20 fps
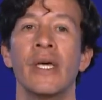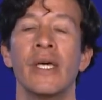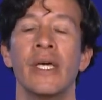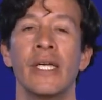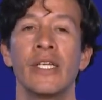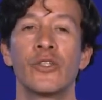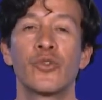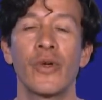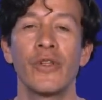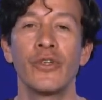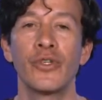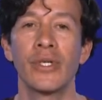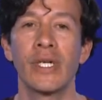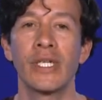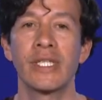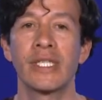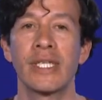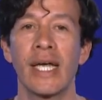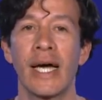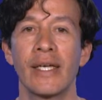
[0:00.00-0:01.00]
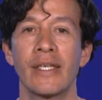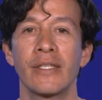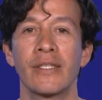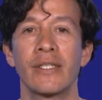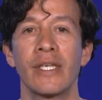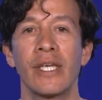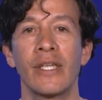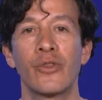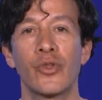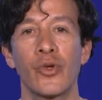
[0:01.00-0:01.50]
In traditional
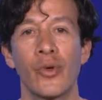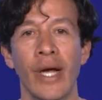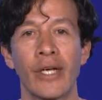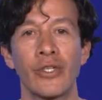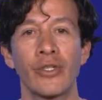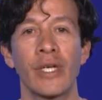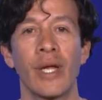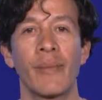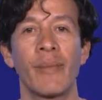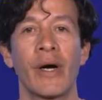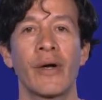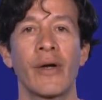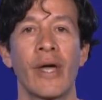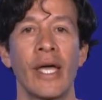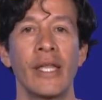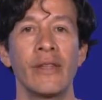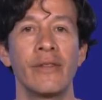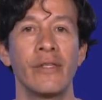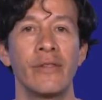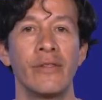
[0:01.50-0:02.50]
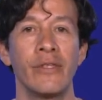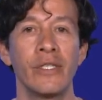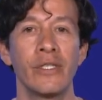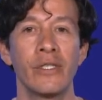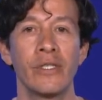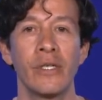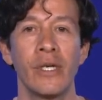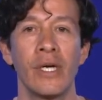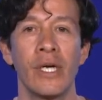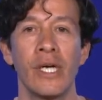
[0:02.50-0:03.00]
science, interaction among entities